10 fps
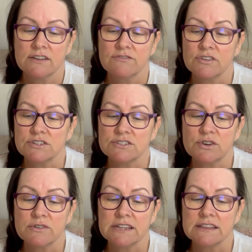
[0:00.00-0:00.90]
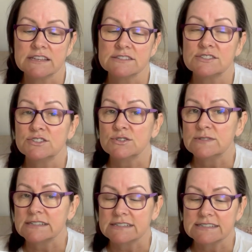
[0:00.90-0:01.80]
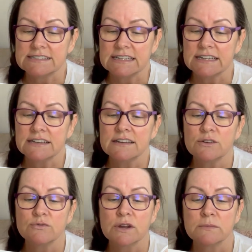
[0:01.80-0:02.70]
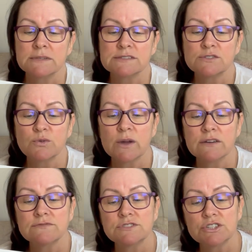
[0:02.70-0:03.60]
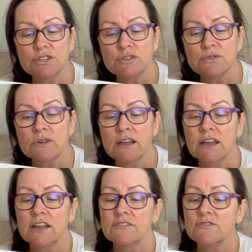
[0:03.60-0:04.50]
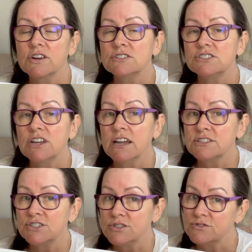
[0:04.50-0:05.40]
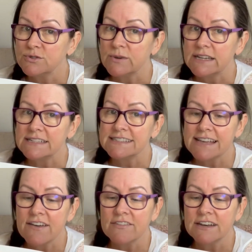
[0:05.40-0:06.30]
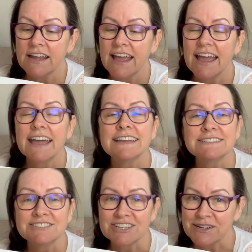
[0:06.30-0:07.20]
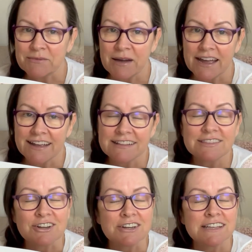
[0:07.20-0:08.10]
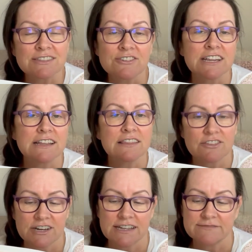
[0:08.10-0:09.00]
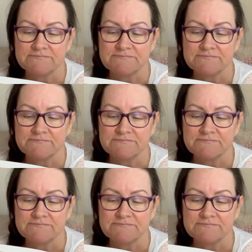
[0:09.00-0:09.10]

1 Corinthians 2.16, Romans 12.2, 1 John 2.27, and Jeremiah 33.3.